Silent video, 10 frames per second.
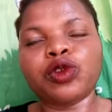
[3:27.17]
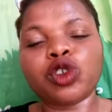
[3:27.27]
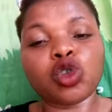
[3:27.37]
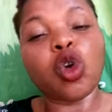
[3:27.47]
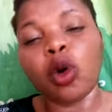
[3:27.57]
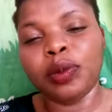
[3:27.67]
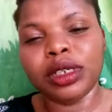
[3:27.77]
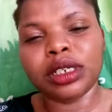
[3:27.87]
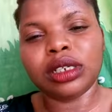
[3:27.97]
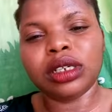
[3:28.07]

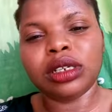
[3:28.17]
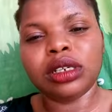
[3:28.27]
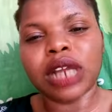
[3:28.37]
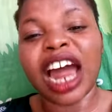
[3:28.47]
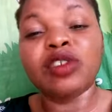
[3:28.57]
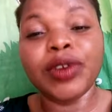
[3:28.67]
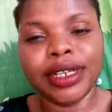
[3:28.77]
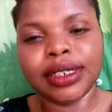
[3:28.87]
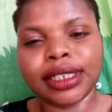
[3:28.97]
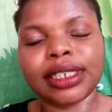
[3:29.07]
scrubbed and
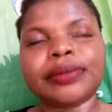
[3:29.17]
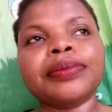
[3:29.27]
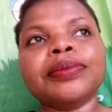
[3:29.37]
rinsed